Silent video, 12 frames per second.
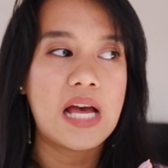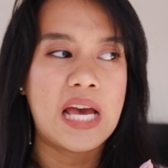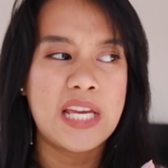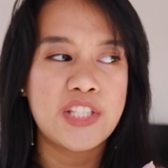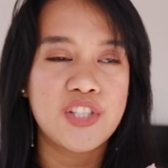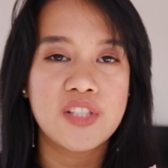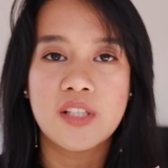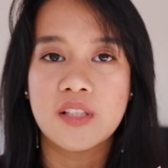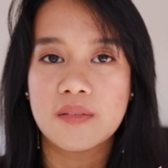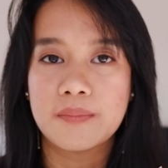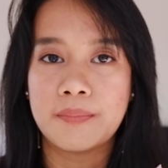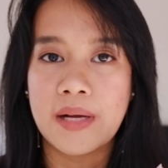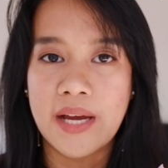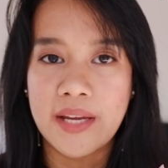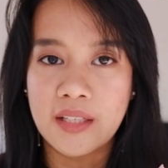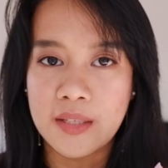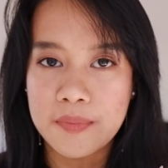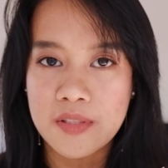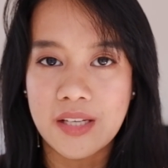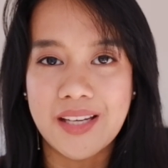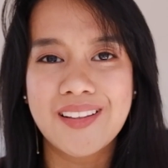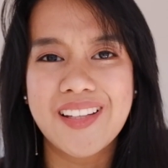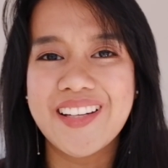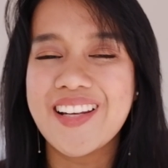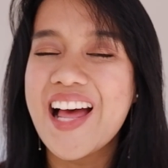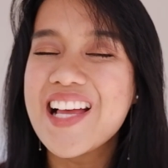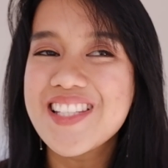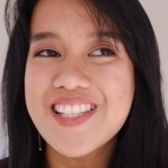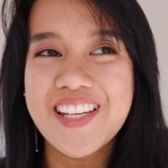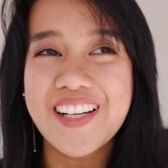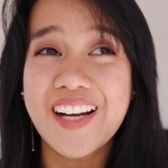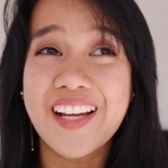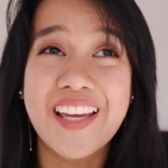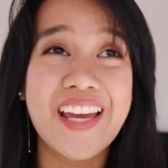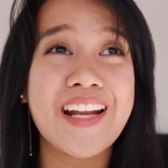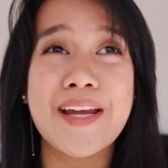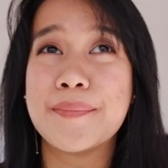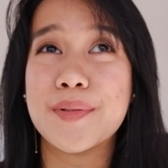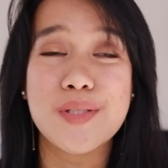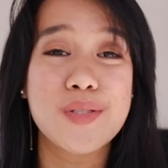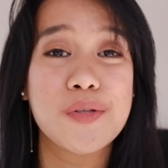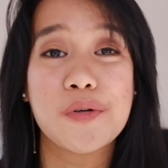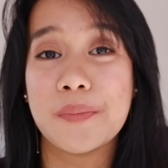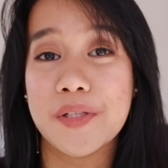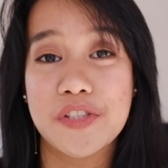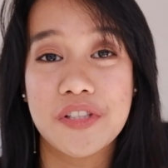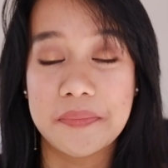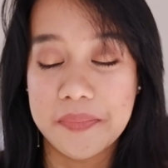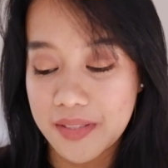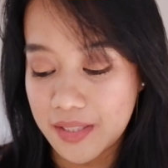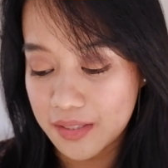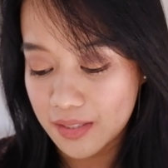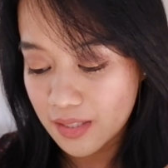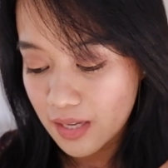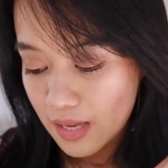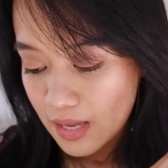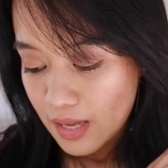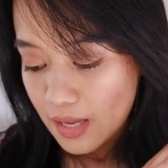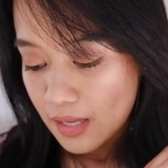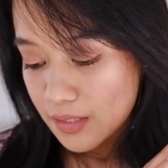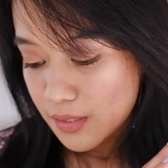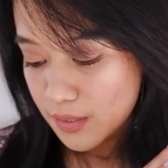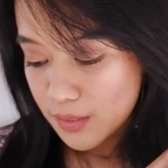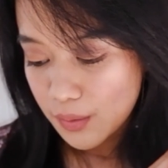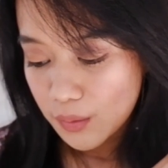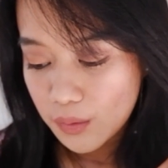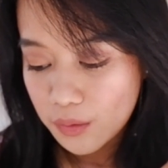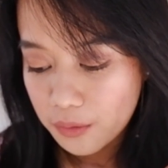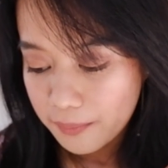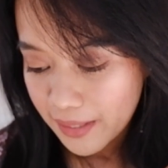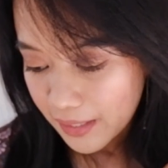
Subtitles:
I just didn't buy lipstick, and then last year again I bought so much lipsticks. So my